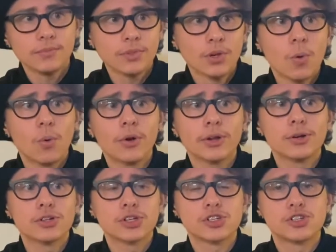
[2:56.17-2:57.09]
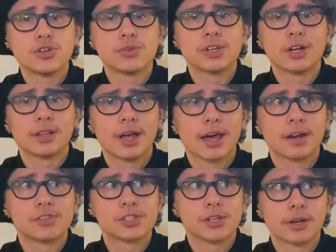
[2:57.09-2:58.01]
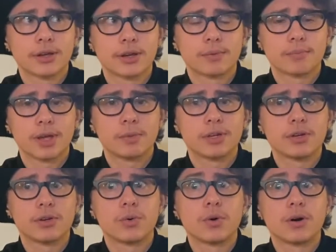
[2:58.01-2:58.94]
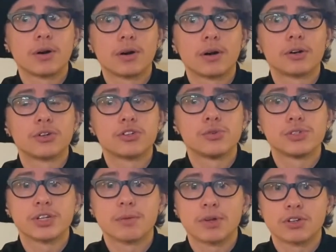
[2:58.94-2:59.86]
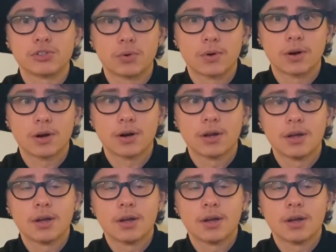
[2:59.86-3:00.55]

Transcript: Or you're just choosing a line of study. Maybe you are choosing a mentor.